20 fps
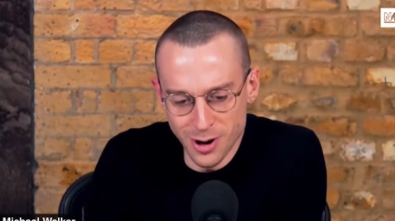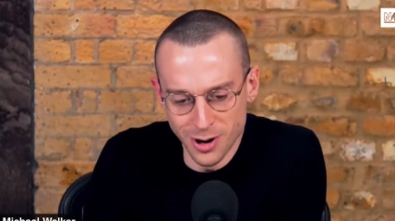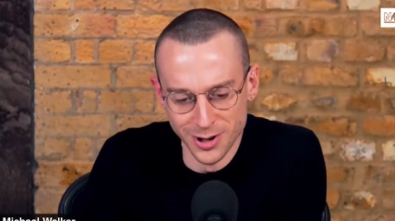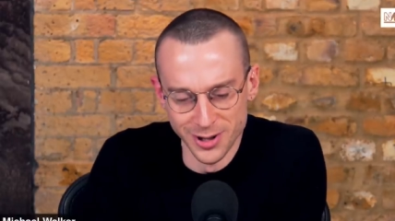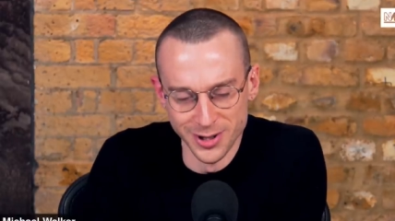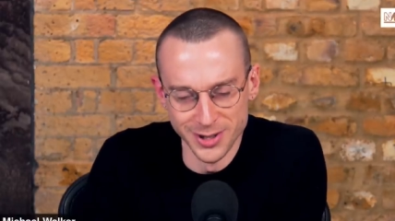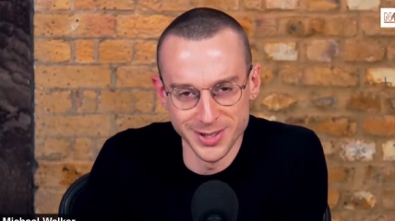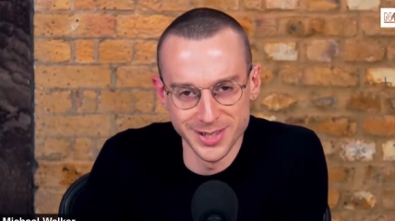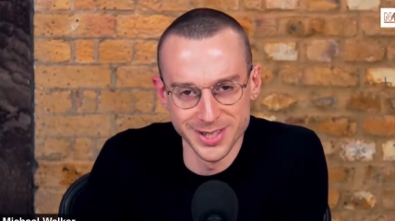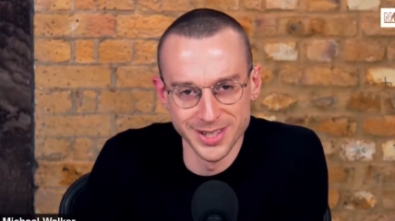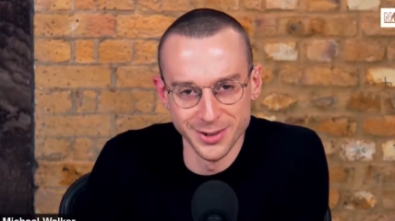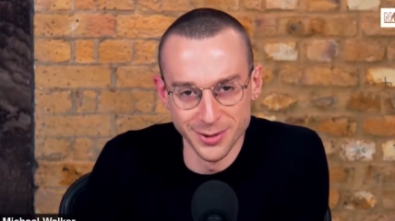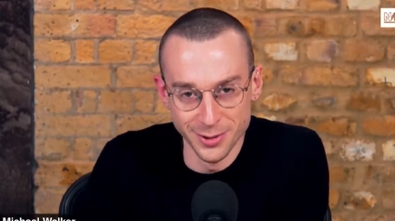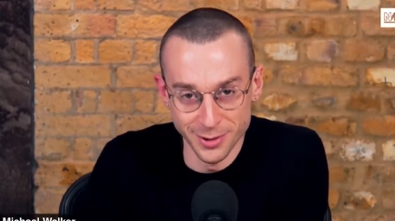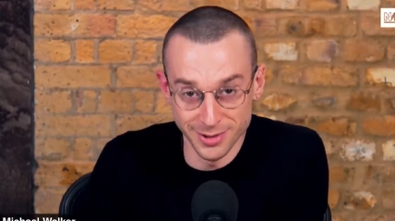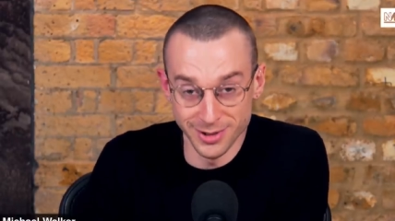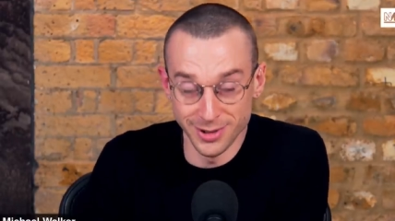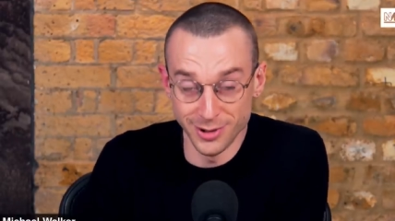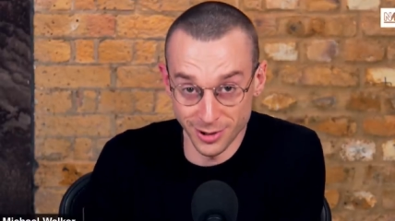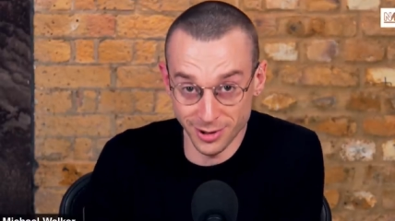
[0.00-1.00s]
was, or
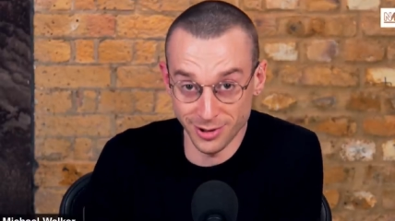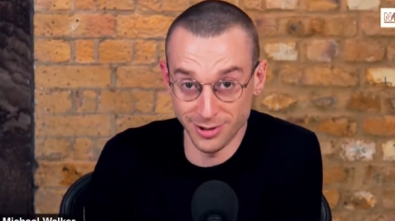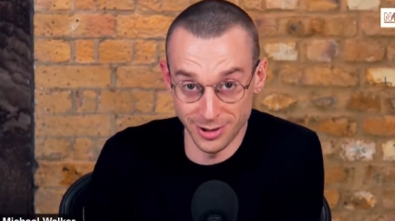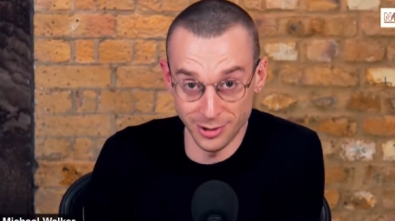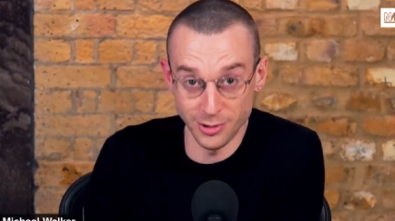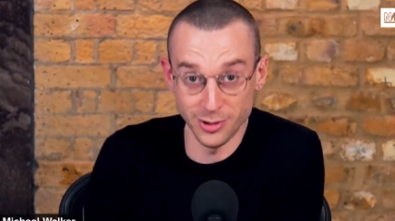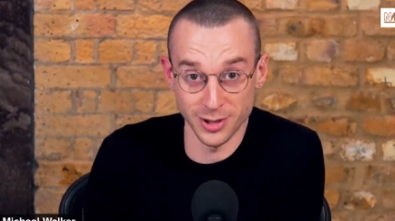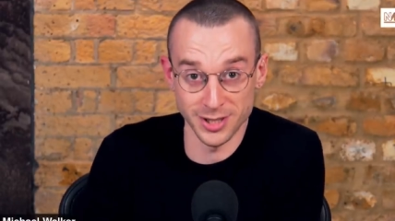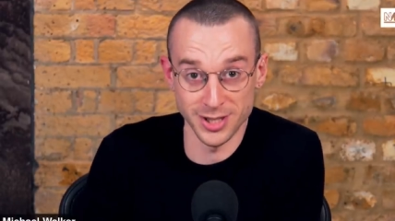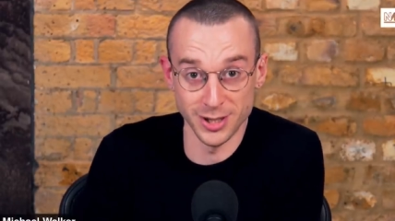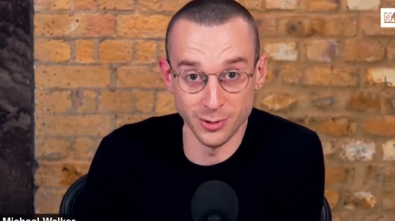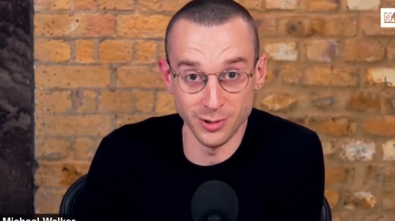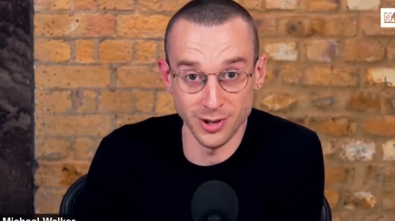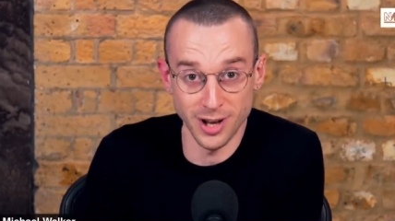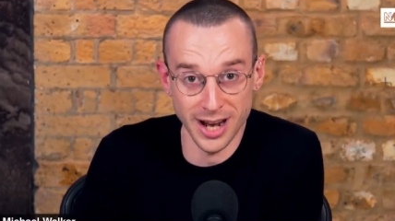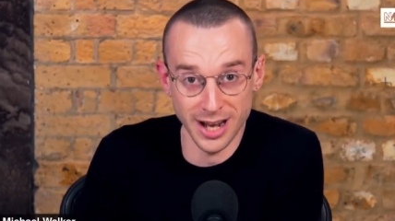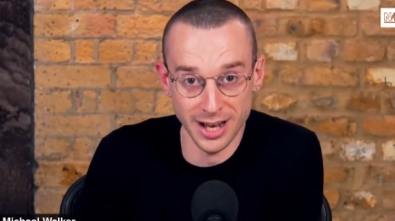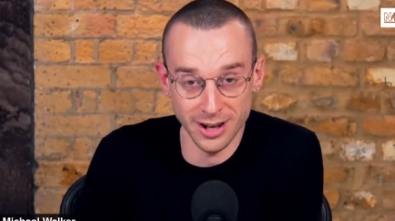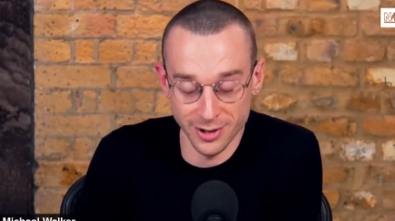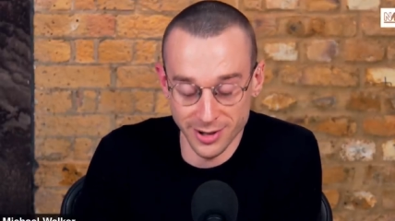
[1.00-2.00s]
it, look, it looks in all
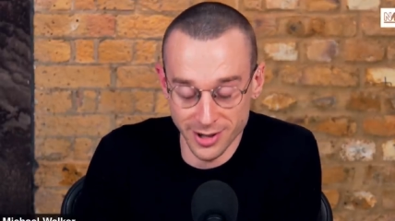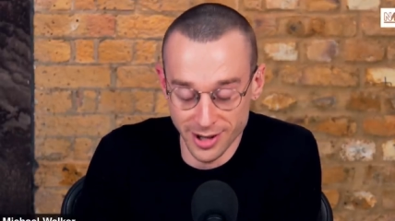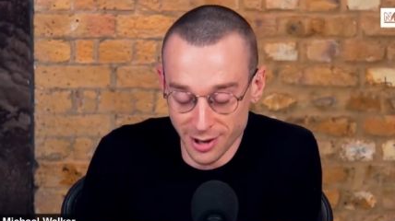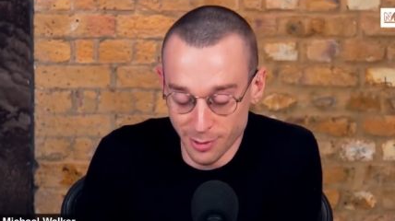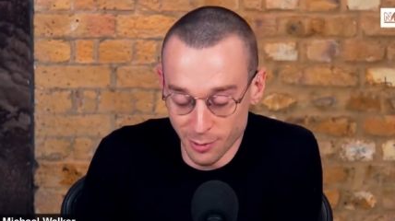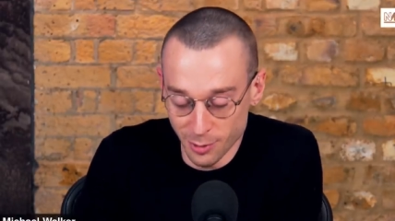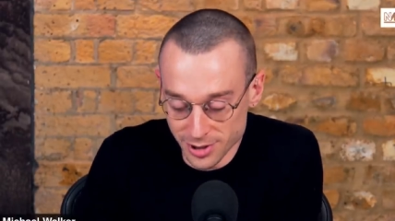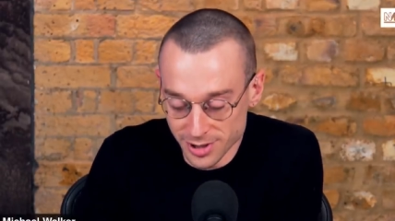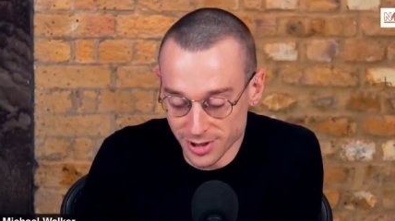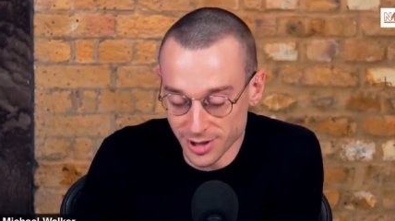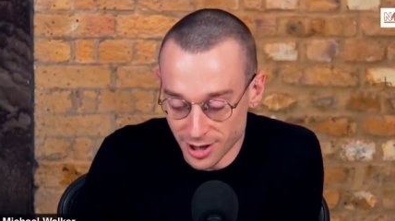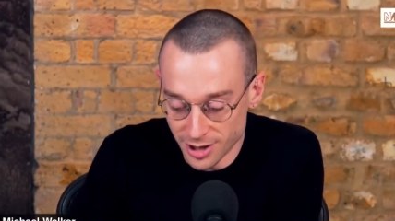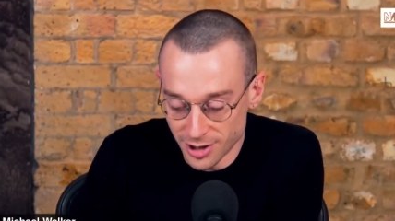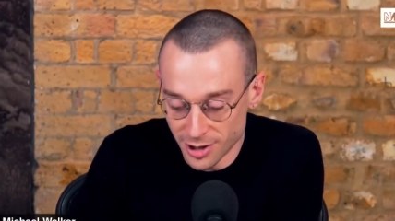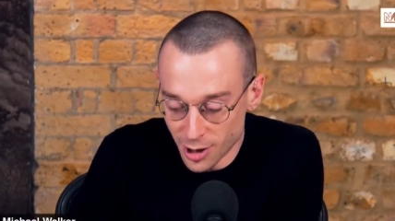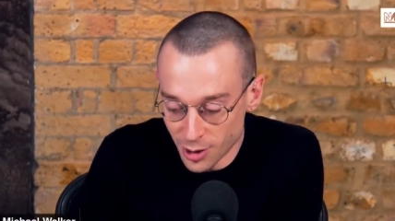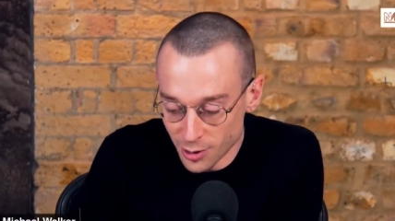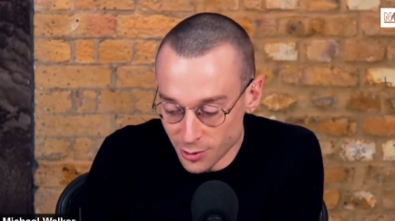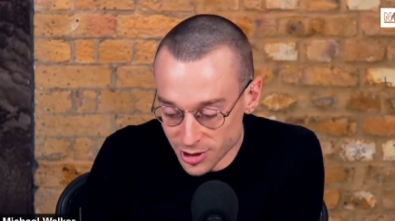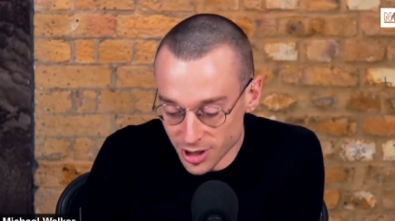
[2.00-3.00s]
likelihood that there was, and, and,
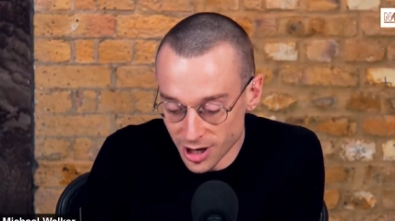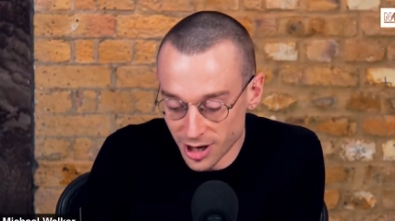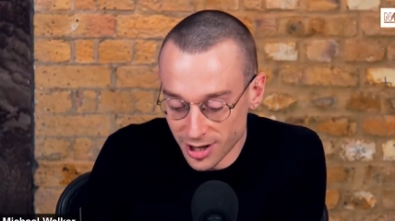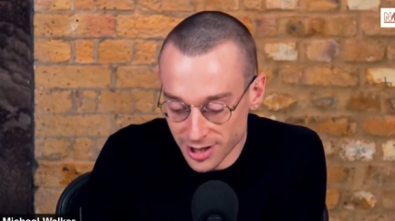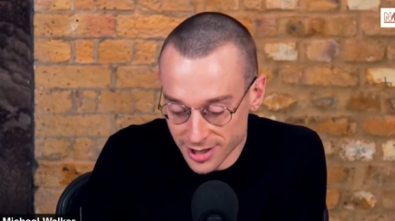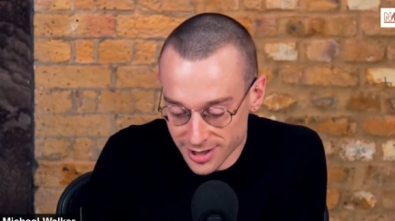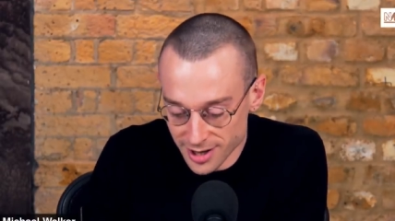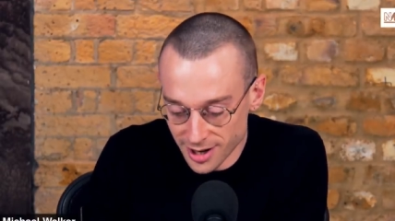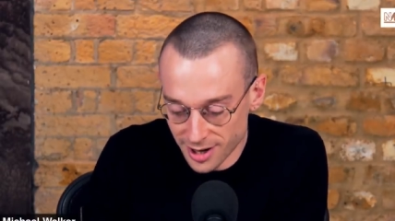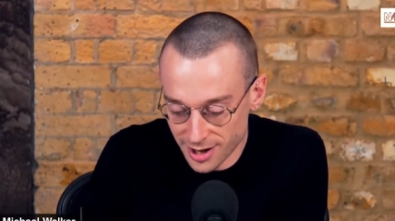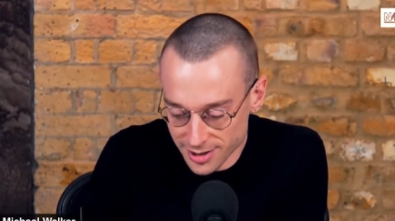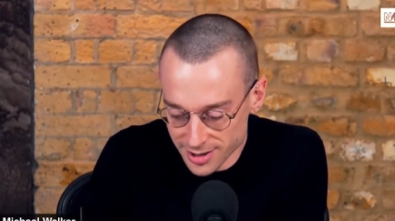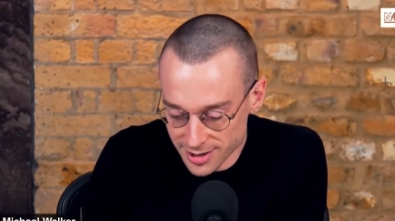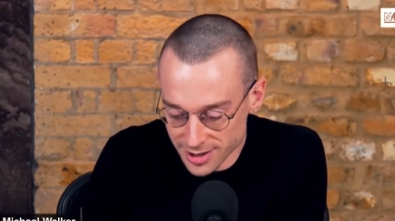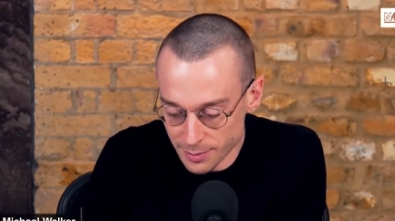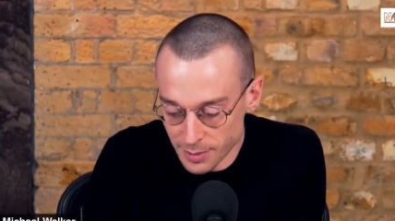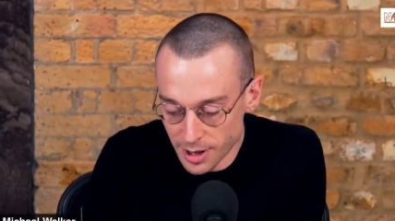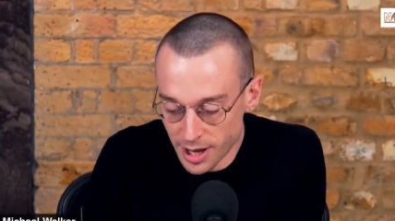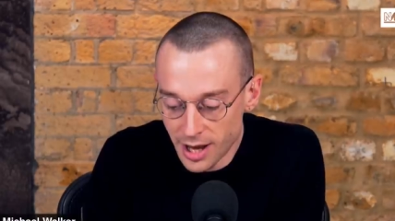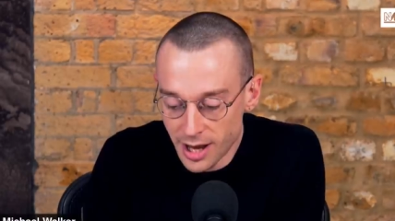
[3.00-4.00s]
no journalist asked
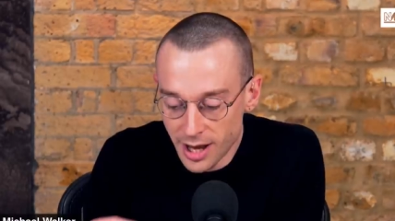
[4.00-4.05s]
him.